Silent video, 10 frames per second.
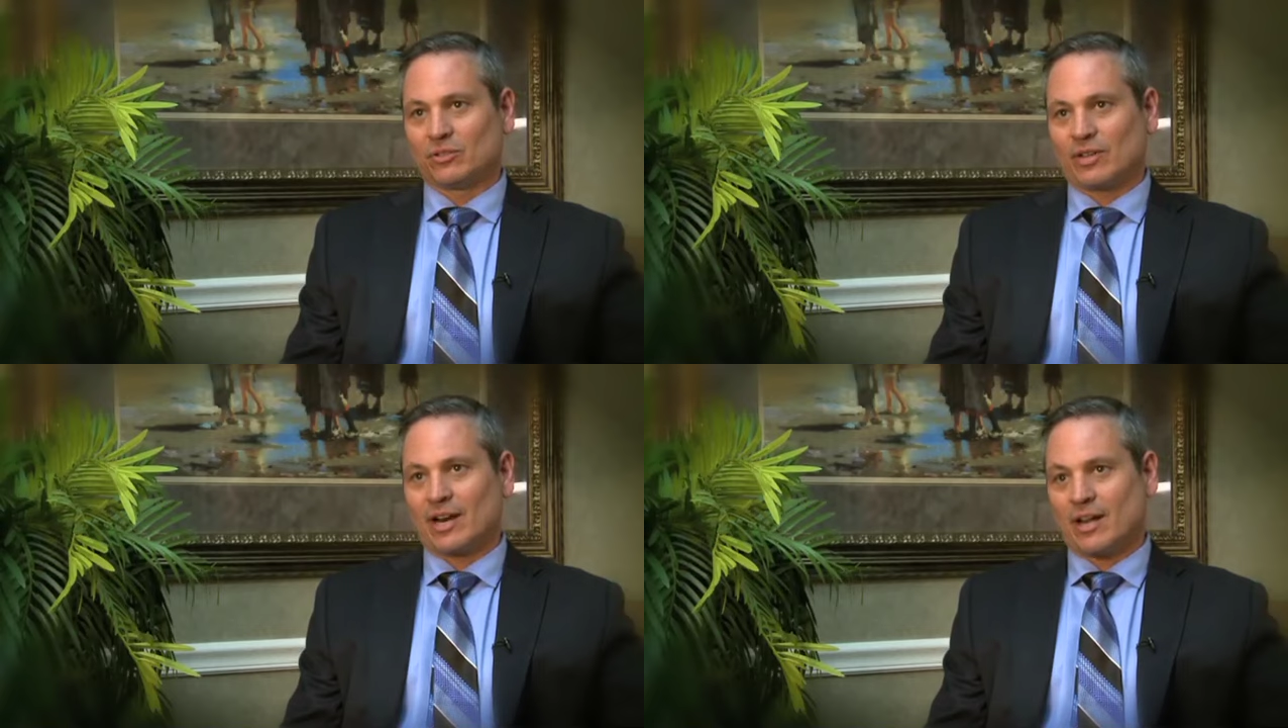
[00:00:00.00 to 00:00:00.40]

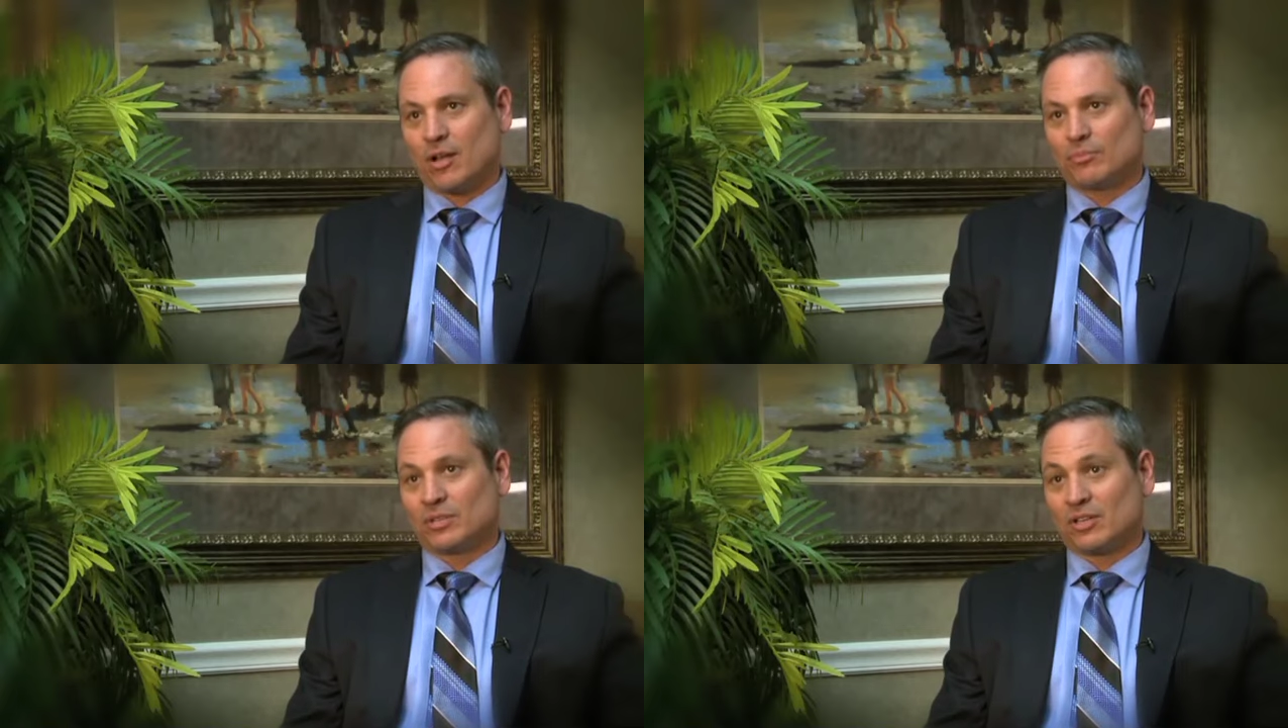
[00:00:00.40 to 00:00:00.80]
so that
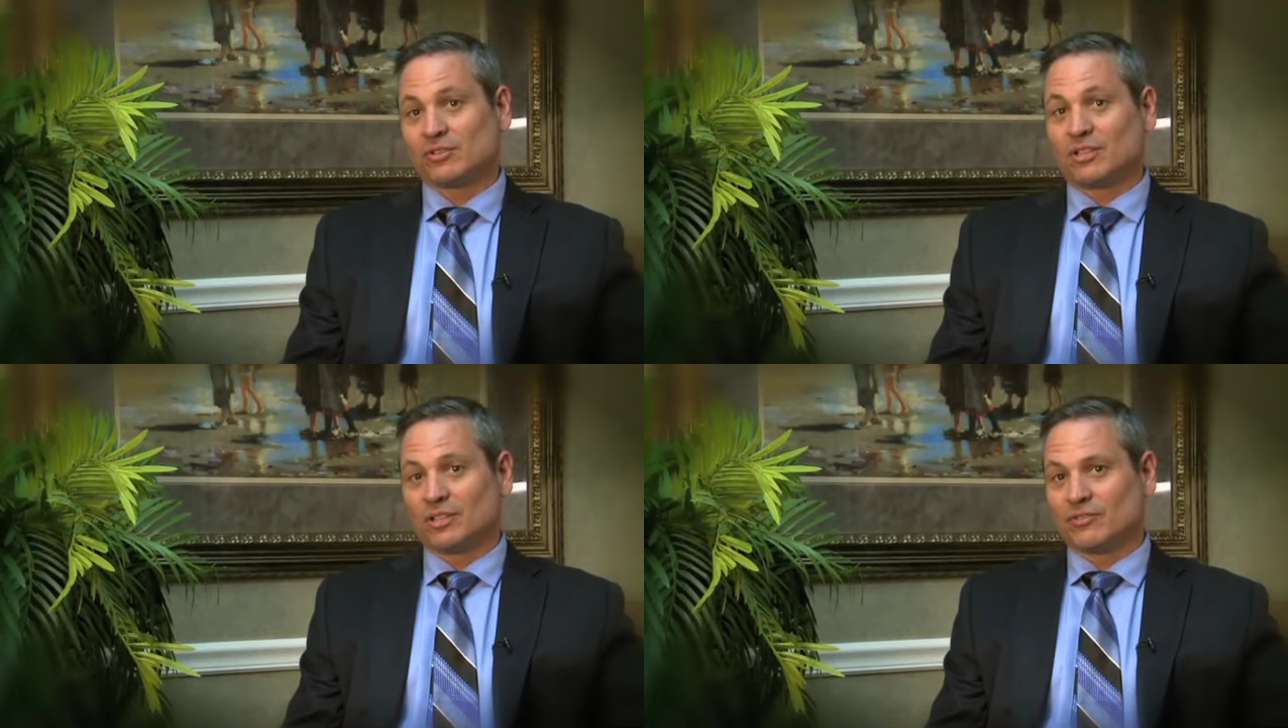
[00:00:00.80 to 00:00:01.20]
helps us
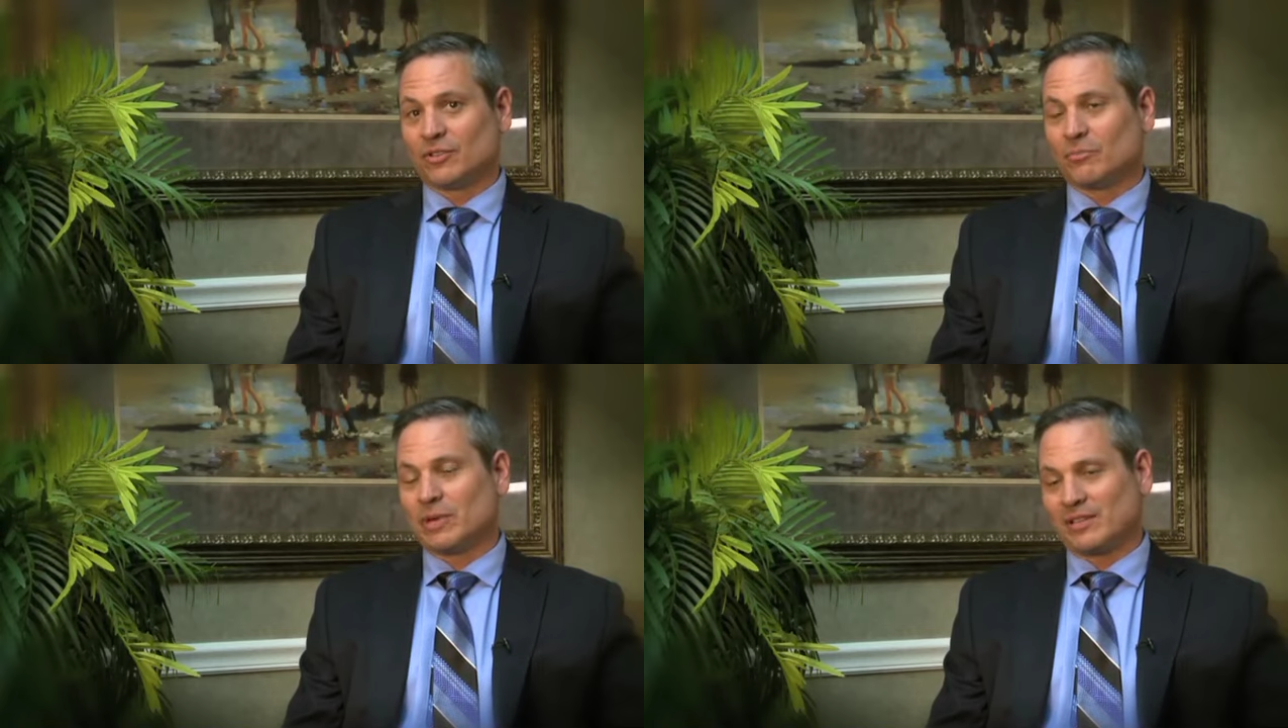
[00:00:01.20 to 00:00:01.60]
deliver
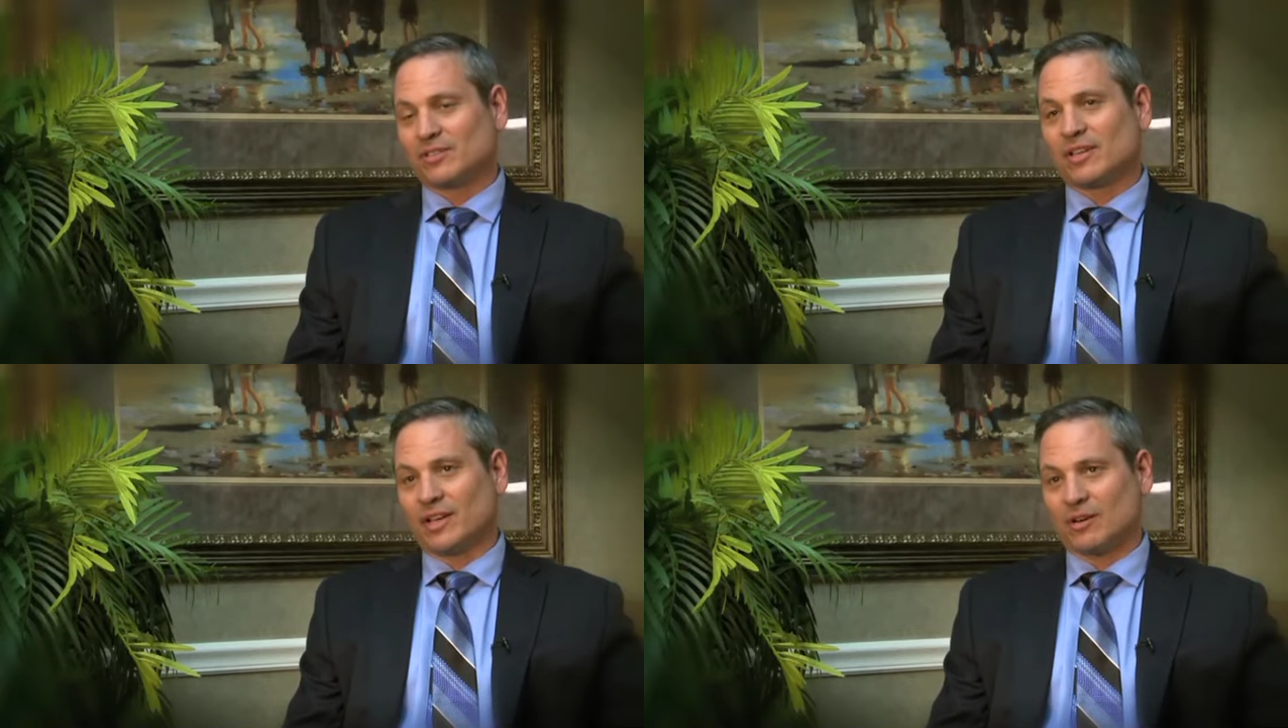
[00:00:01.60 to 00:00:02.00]
the
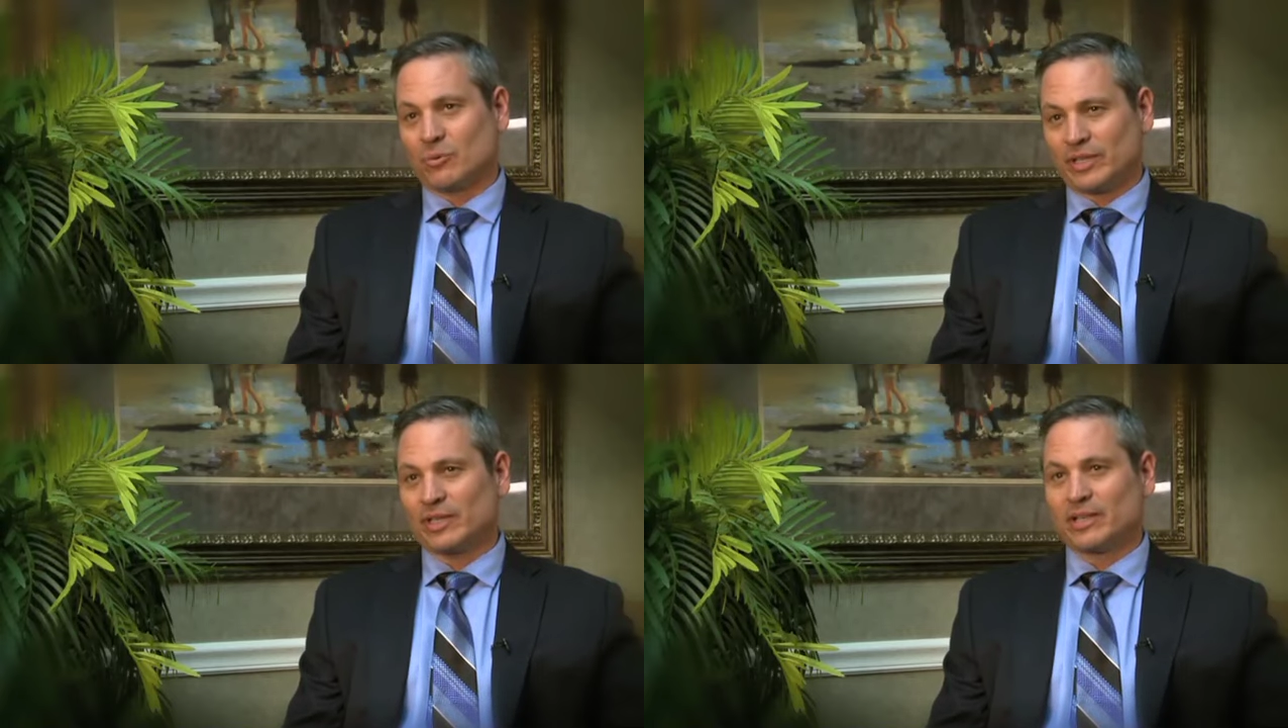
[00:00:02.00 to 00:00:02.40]
best care
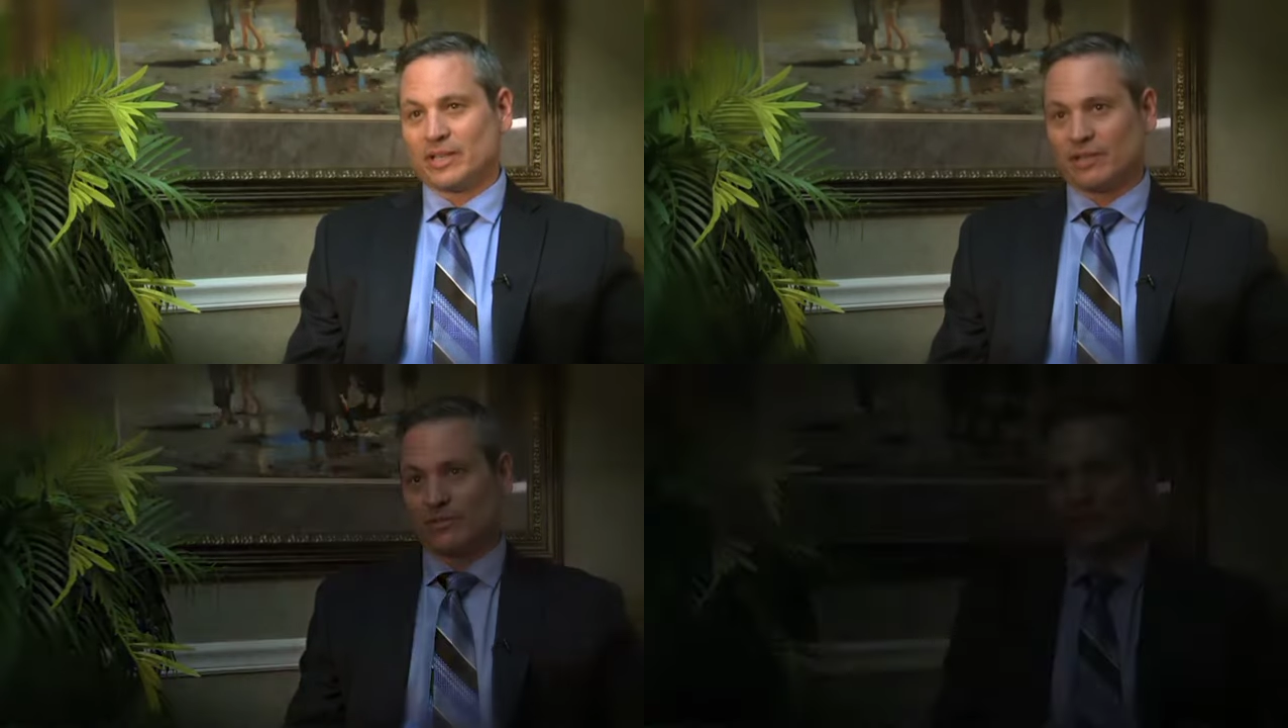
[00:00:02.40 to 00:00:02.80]
we can
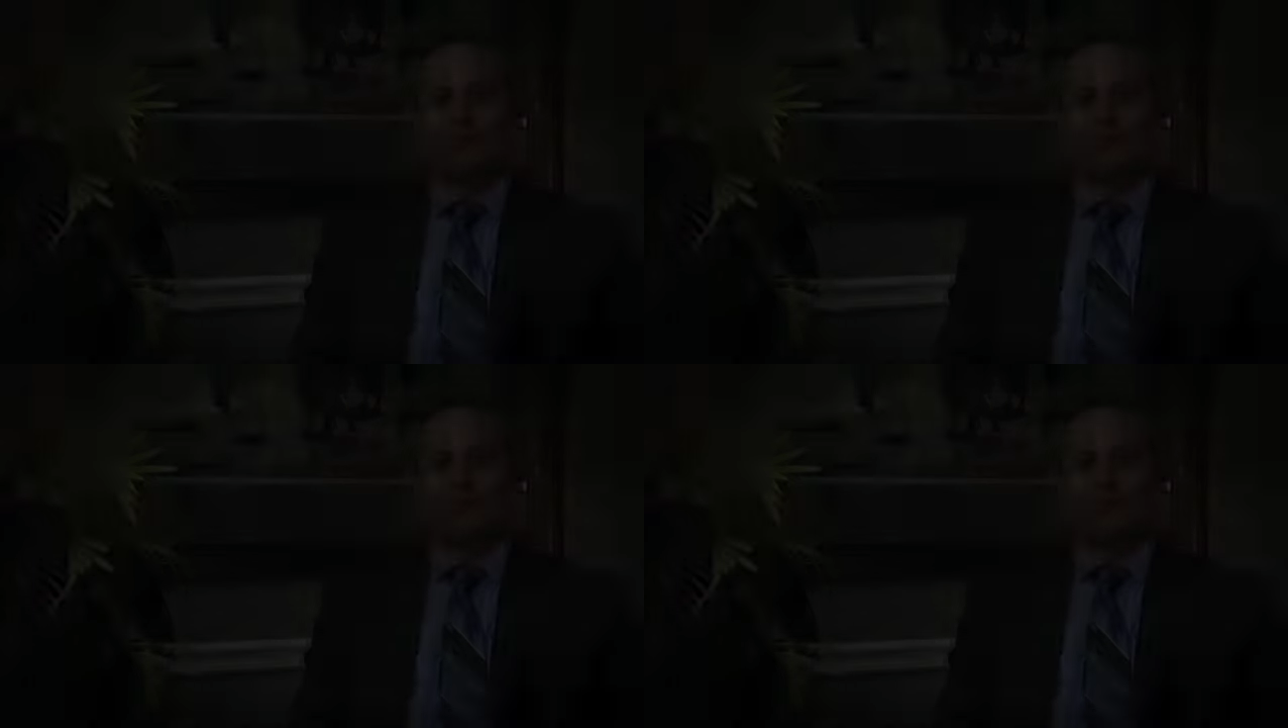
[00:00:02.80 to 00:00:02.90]
give.